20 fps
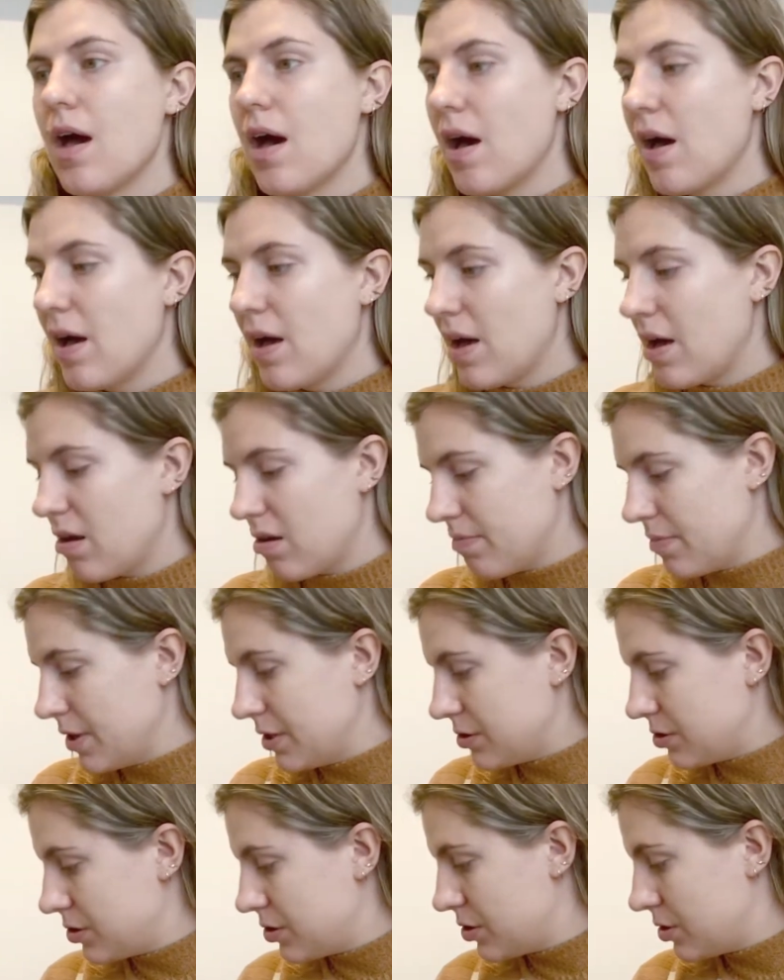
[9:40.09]

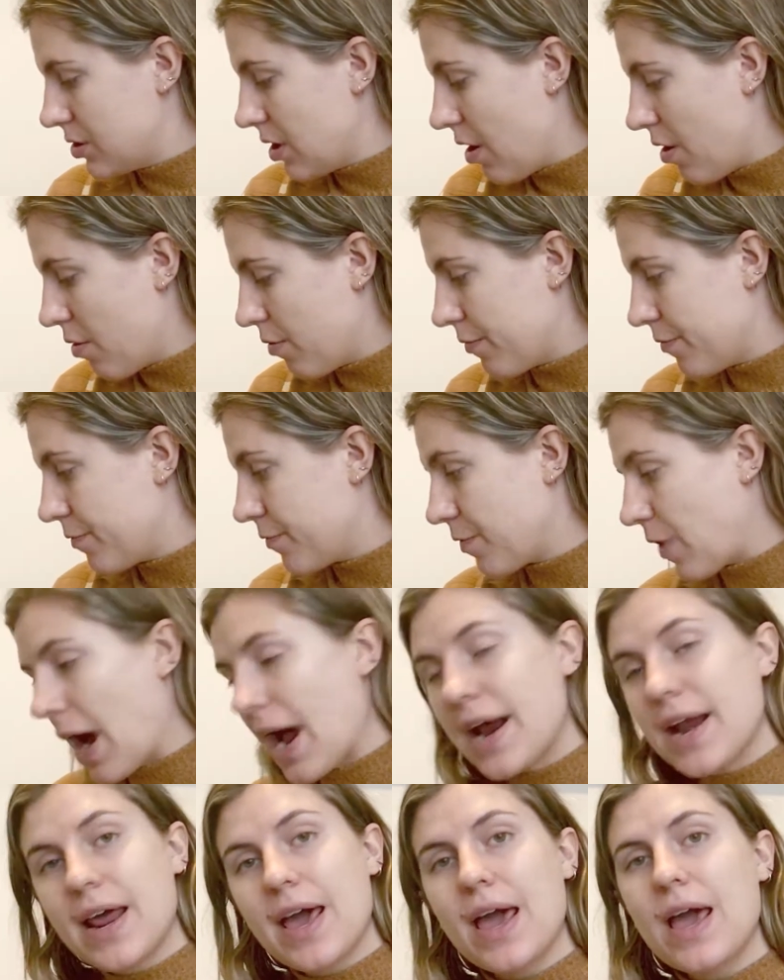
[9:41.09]
So
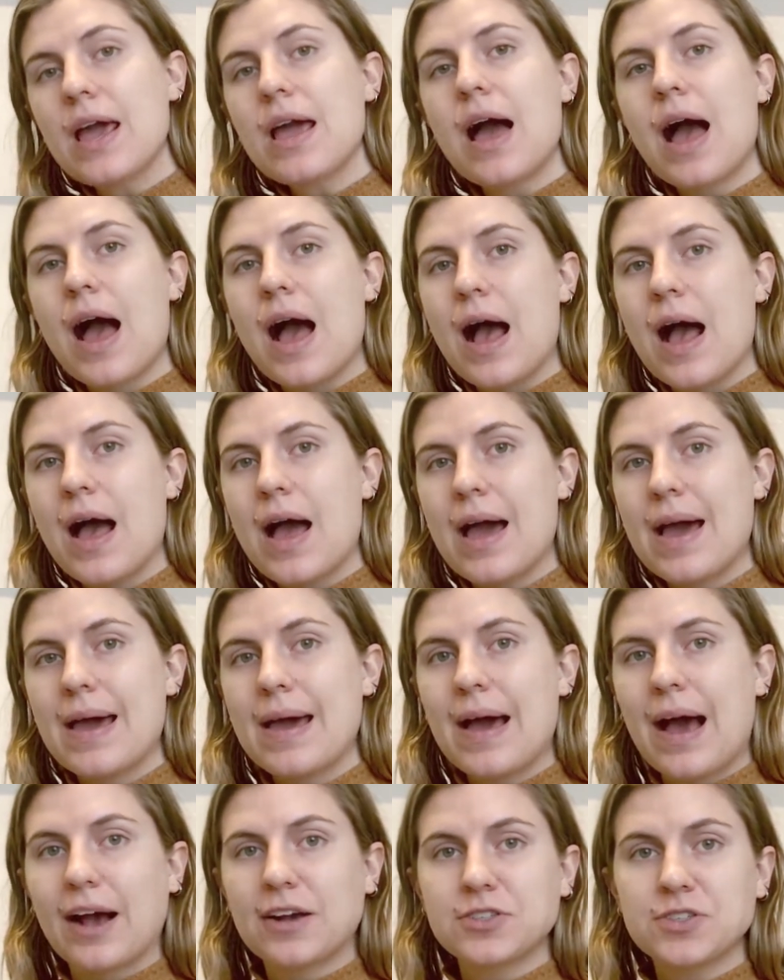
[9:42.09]
Friday I
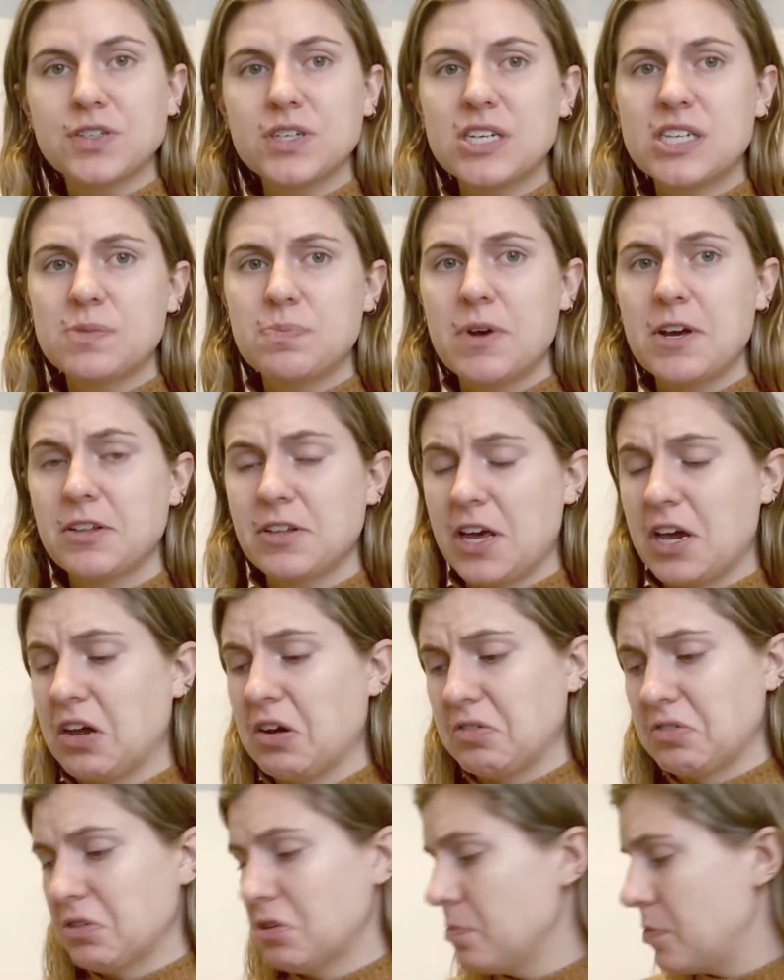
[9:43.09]
actually spent a
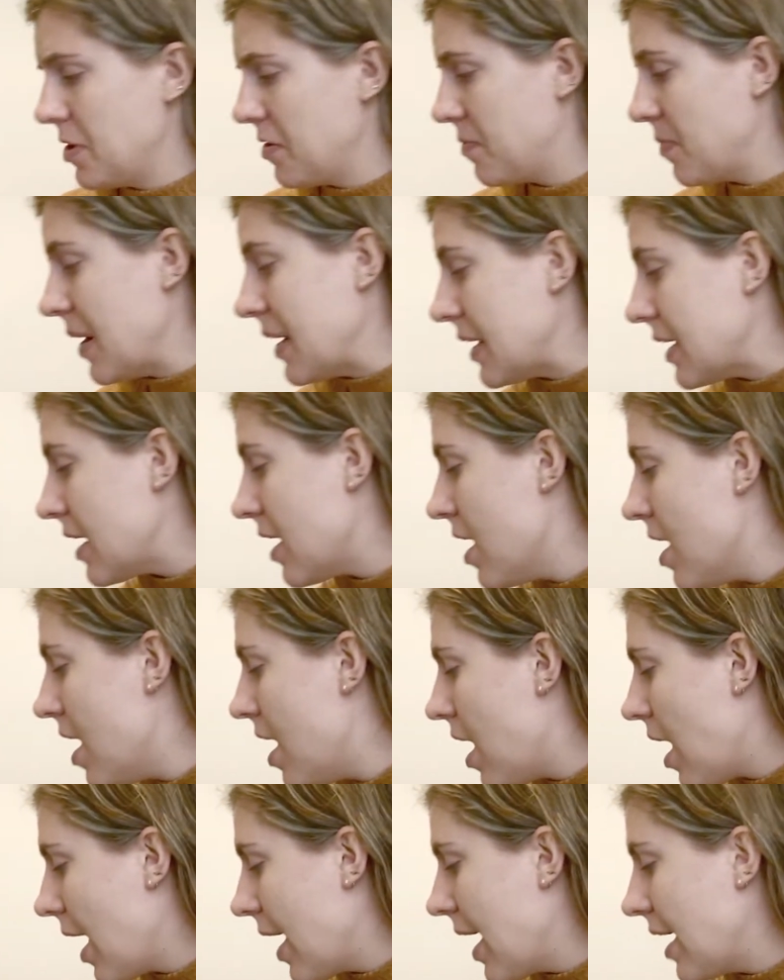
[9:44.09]
little bit of money.
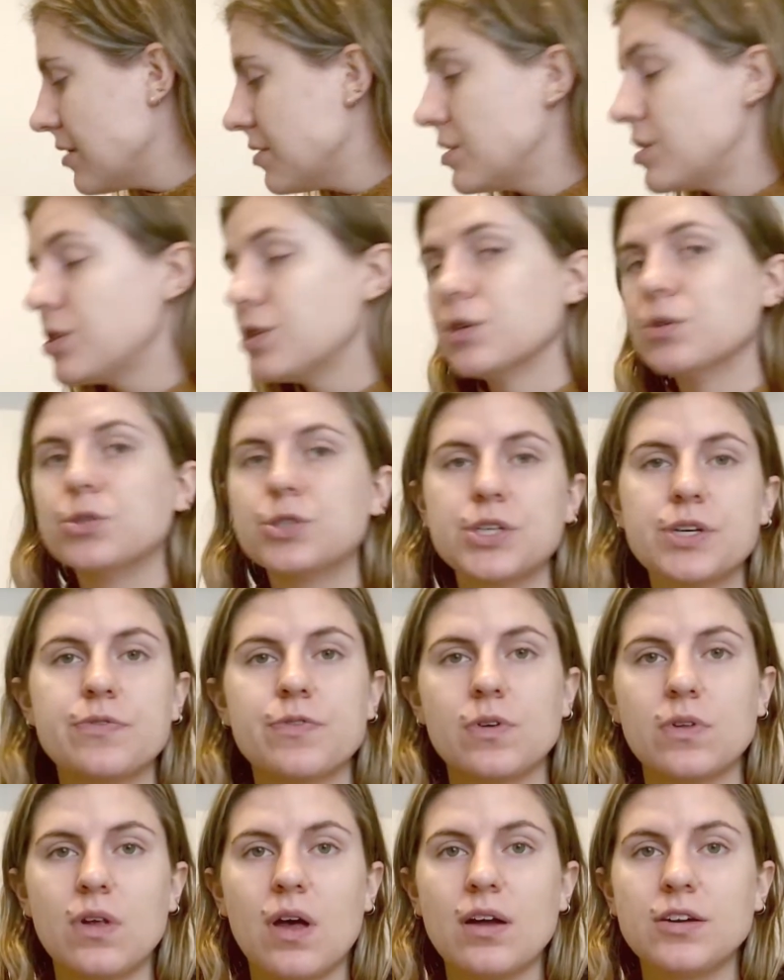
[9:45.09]
I had sushi
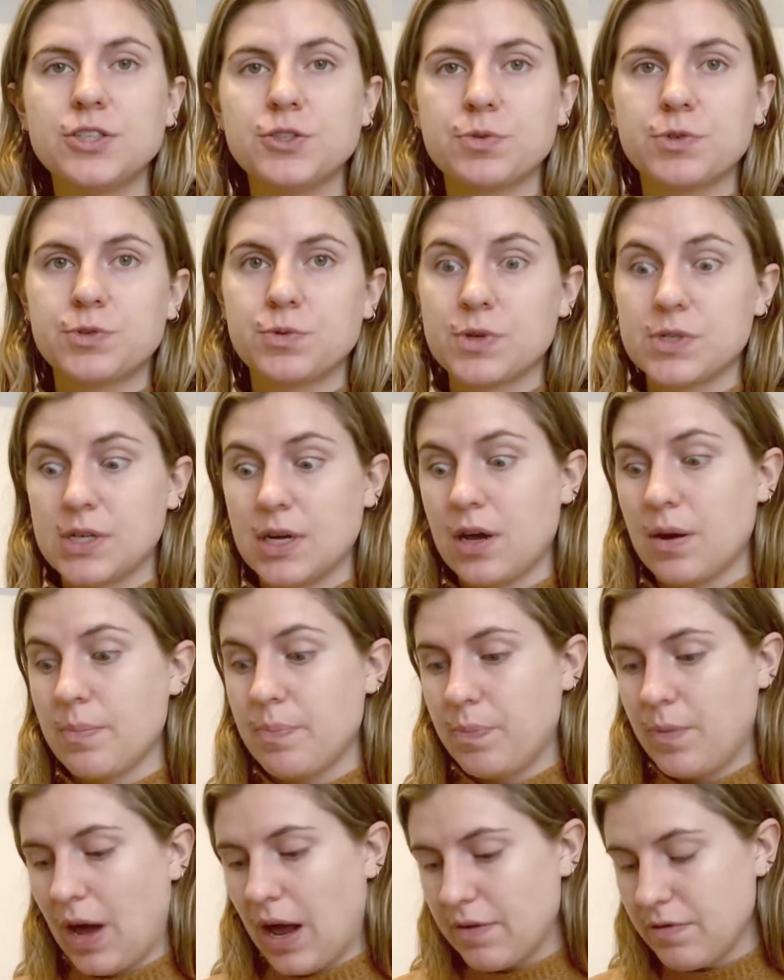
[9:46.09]
for lunch, which was a
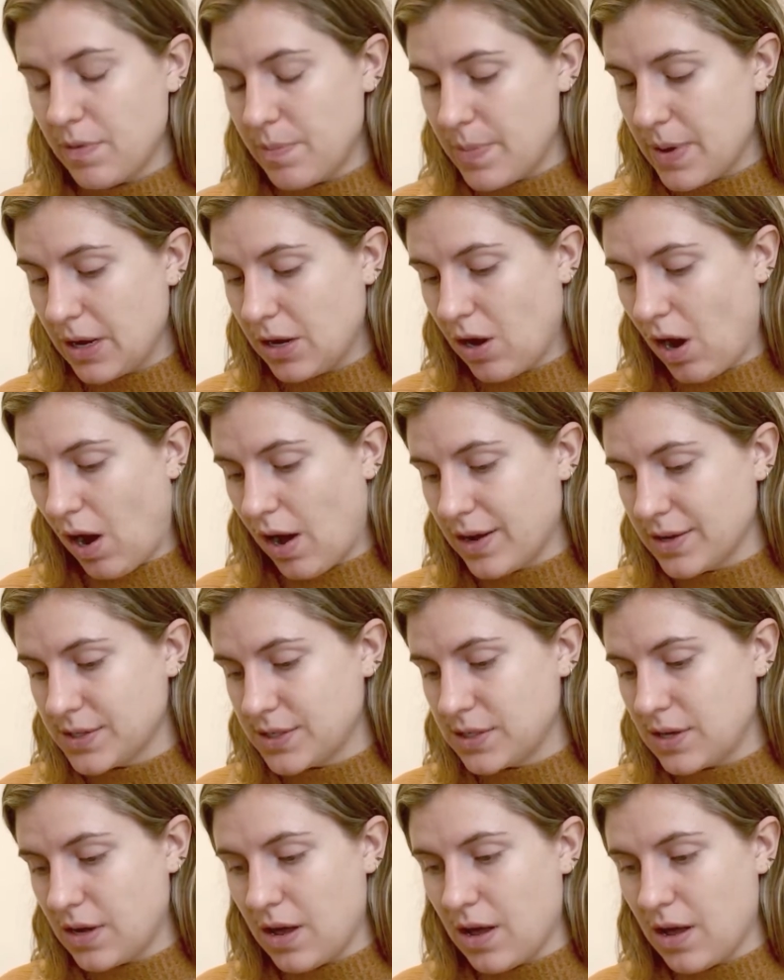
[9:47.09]
kind of a big cost,